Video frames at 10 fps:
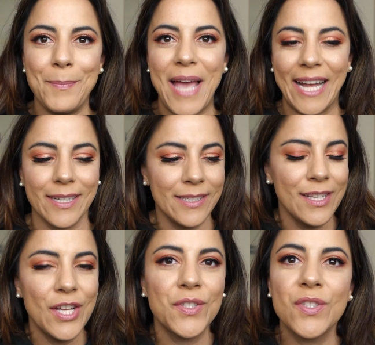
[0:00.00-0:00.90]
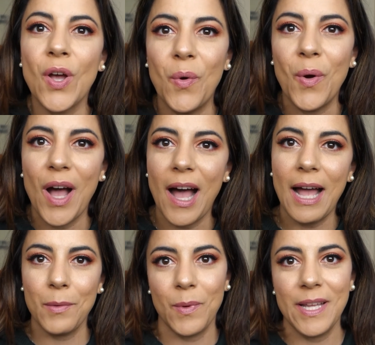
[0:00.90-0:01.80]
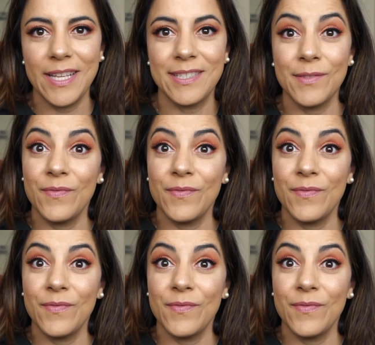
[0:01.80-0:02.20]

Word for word: I'm back. So I was